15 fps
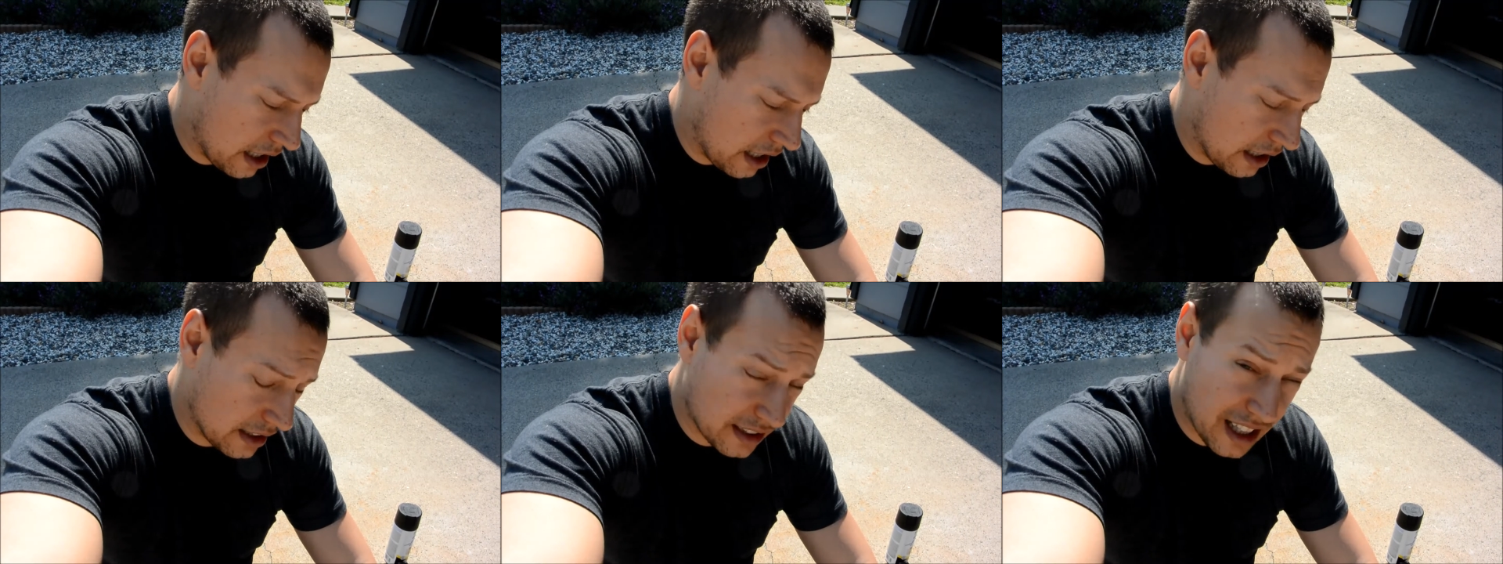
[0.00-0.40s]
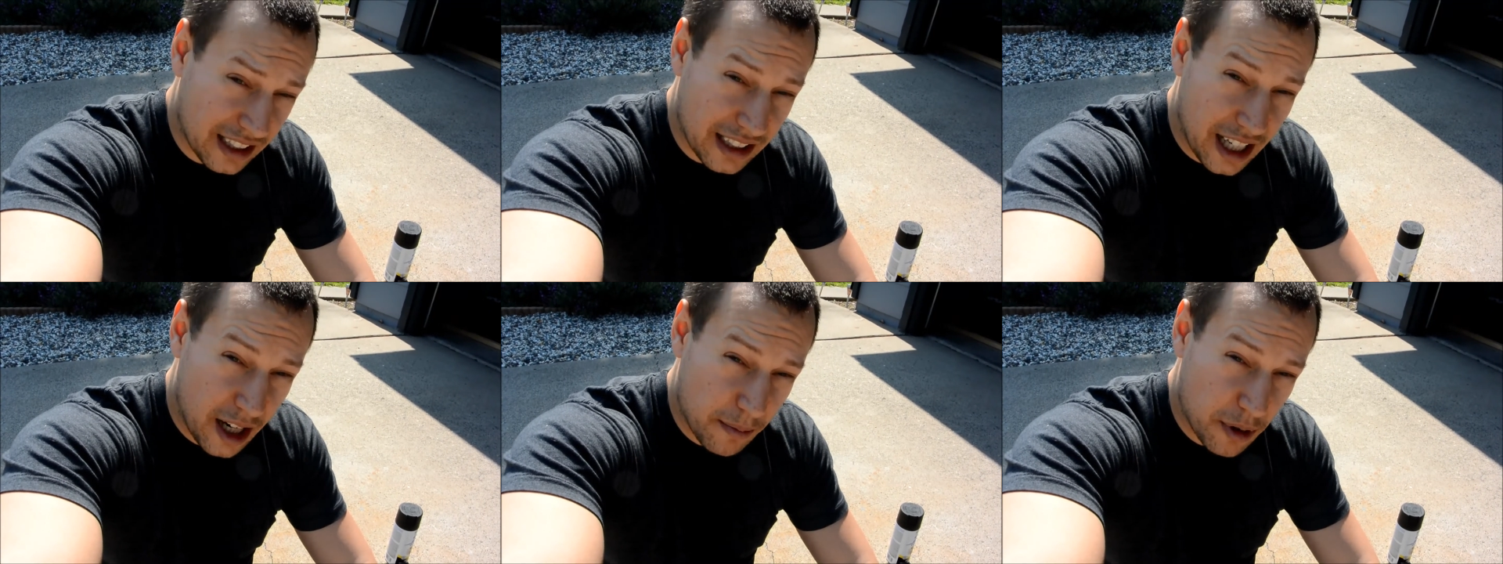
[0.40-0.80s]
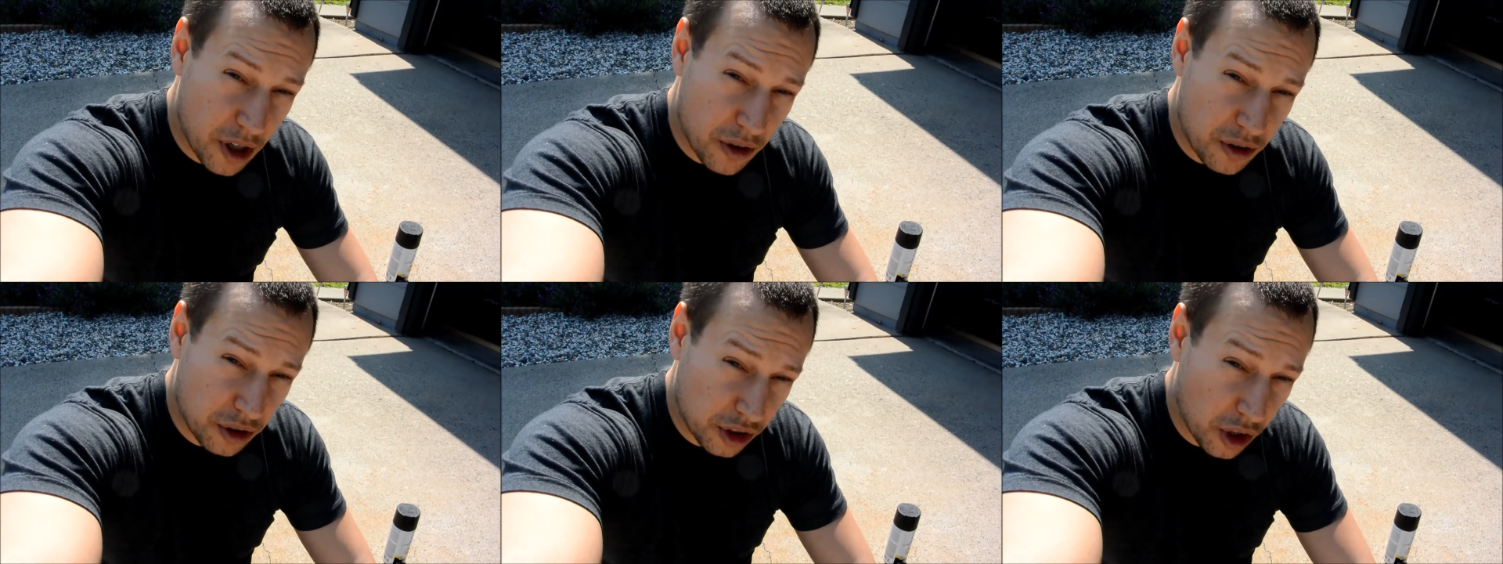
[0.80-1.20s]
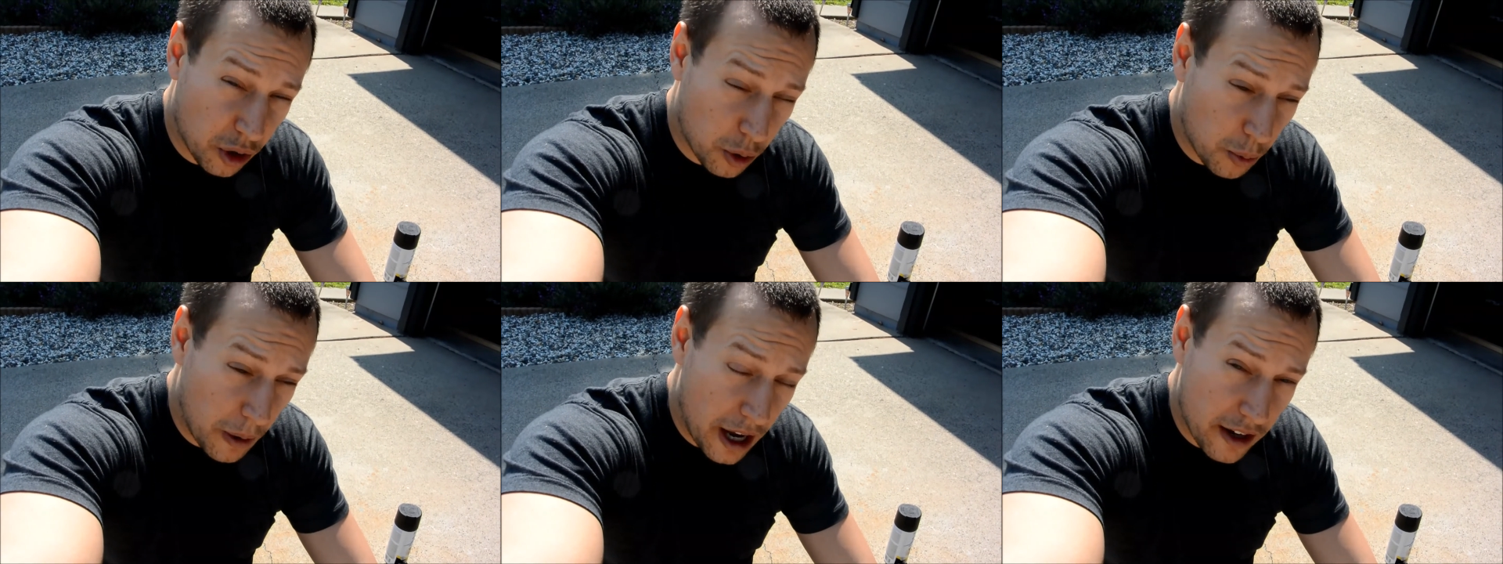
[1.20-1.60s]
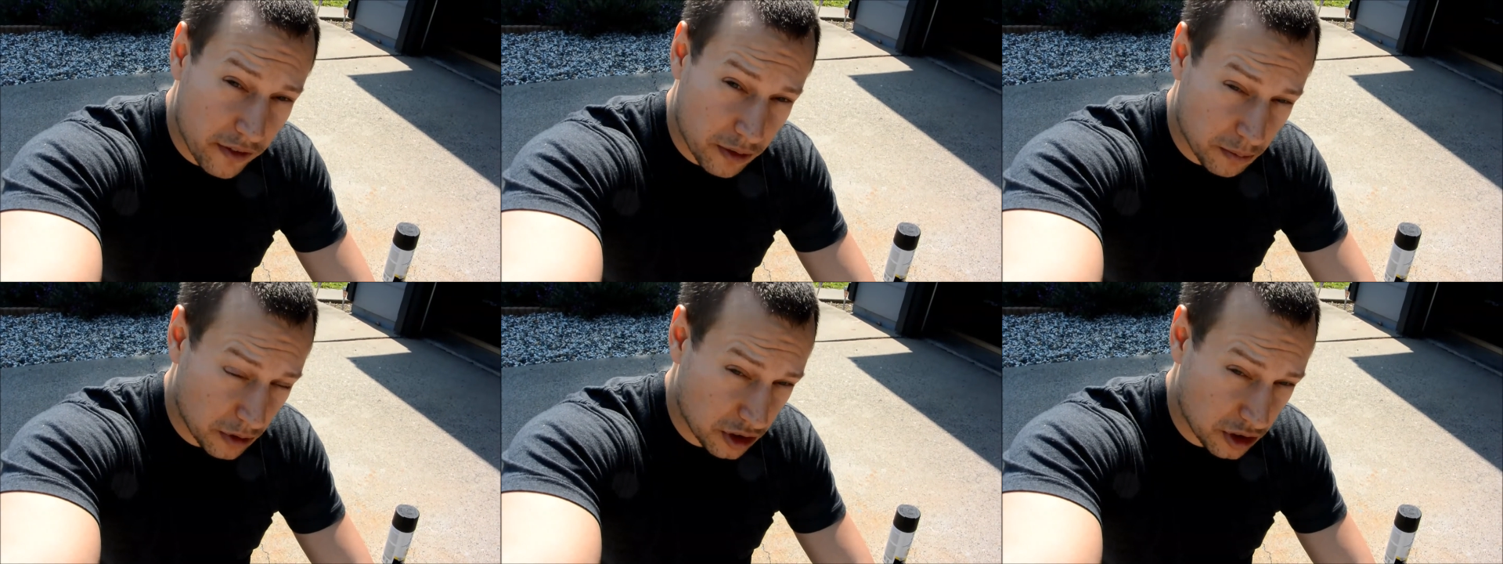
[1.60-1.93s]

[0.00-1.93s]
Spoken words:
it's not that I'm telling you to go away from